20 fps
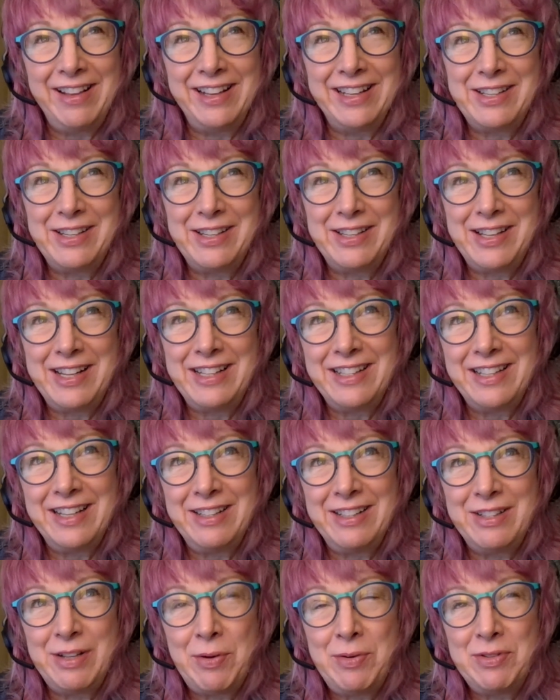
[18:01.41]

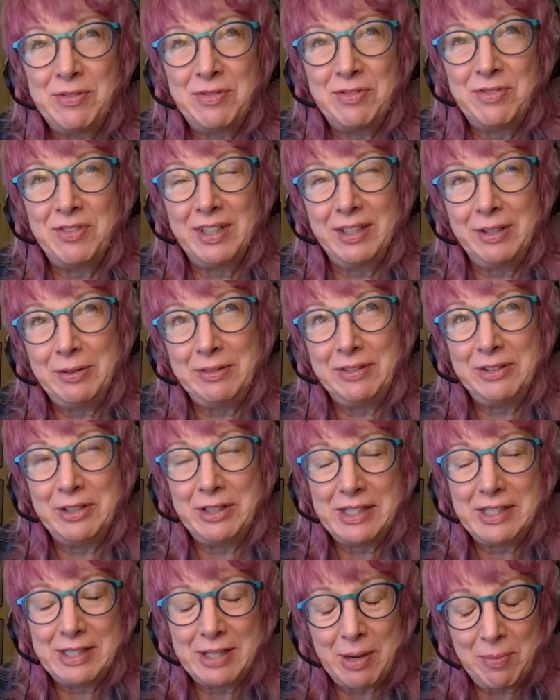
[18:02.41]
that was a really good